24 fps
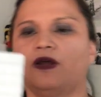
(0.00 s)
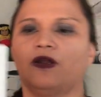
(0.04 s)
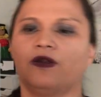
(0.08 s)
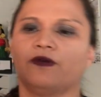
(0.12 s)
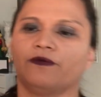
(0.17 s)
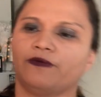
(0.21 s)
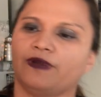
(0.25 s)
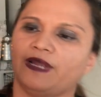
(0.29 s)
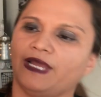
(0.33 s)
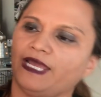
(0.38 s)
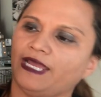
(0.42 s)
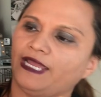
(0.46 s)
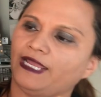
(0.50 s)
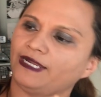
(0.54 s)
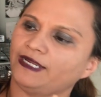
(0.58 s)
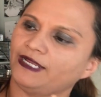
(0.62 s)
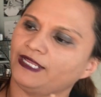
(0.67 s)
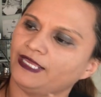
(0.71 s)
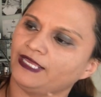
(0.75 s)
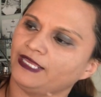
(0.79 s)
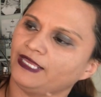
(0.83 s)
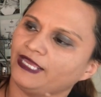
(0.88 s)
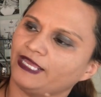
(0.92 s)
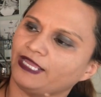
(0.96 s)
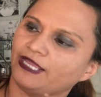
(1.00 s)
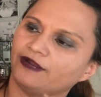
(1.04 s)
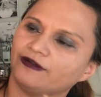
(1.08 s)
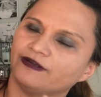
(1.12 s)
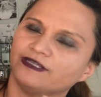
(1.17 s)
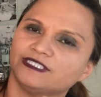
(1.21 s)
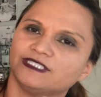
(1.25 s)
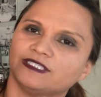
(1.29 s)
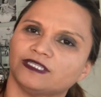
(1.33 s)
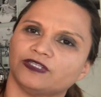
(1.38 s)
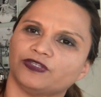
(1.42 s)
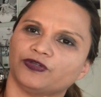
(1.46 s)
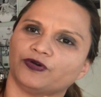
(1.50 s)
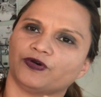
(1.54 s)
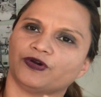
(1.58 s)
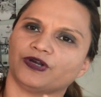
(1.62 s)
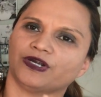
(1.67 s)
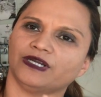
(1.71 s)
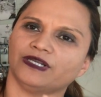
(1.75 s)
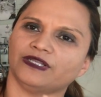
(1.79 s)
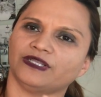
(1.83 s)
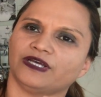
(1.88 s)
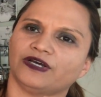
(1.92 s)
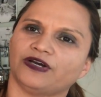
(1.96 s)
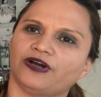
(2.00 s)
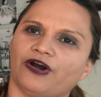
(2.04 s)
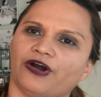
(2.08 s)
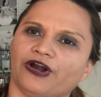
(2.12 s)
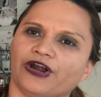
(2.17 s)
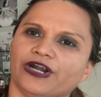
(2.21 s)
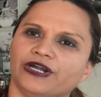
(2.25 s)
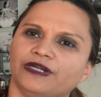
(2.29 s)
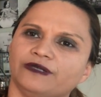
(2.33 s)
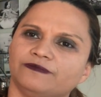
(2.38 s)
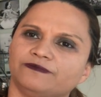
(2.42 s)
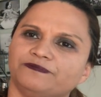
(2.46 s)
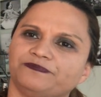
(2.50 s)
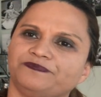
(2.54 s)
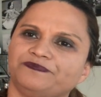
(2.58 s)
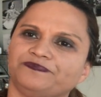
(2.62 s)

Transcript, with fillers: All right, here's the door, the heart.